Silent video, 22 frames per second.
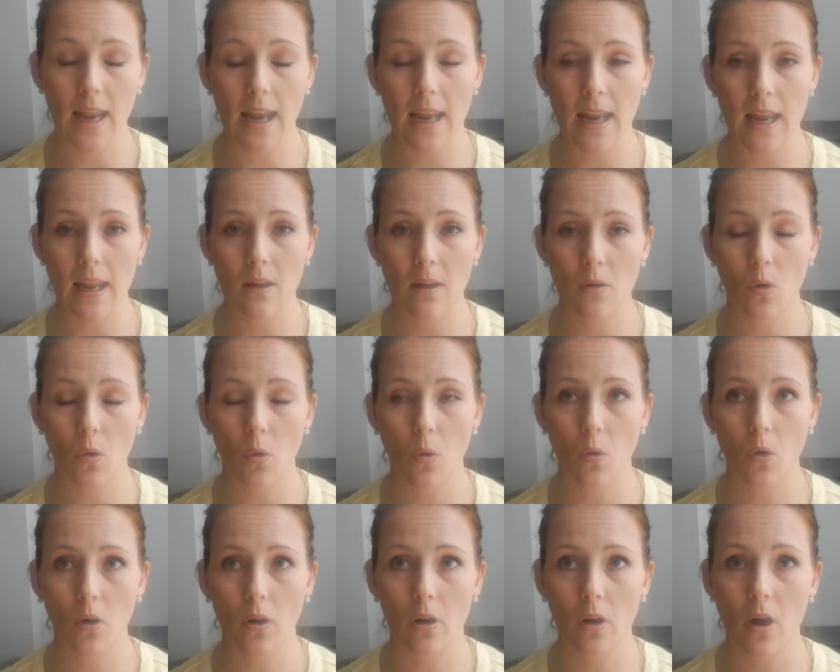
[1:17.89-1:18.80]
it
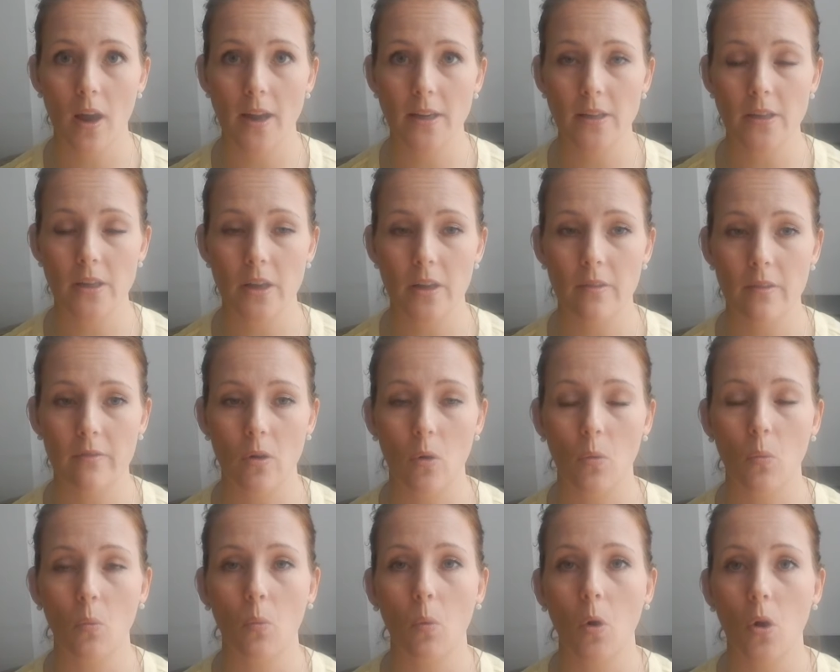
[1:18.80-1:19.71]
kind of
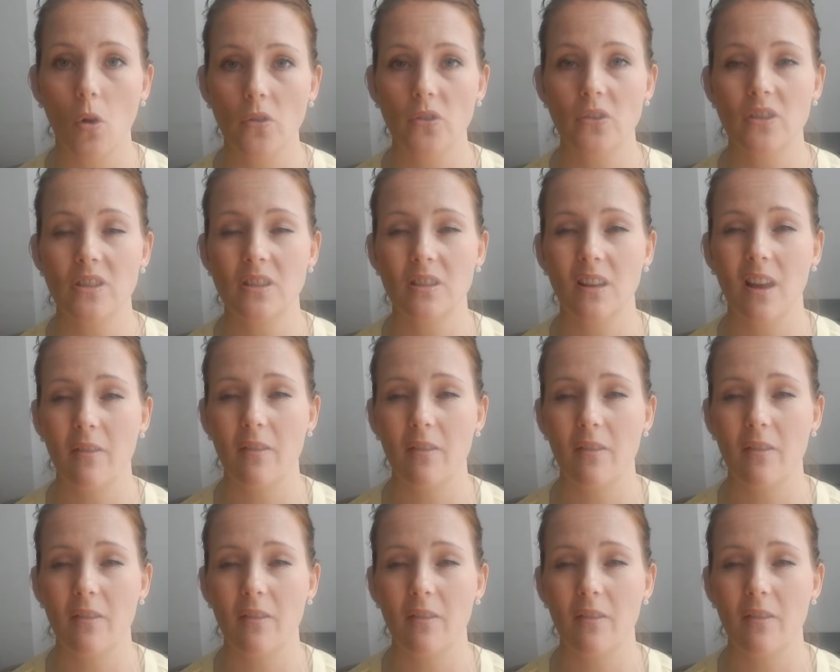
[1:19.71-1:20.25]
was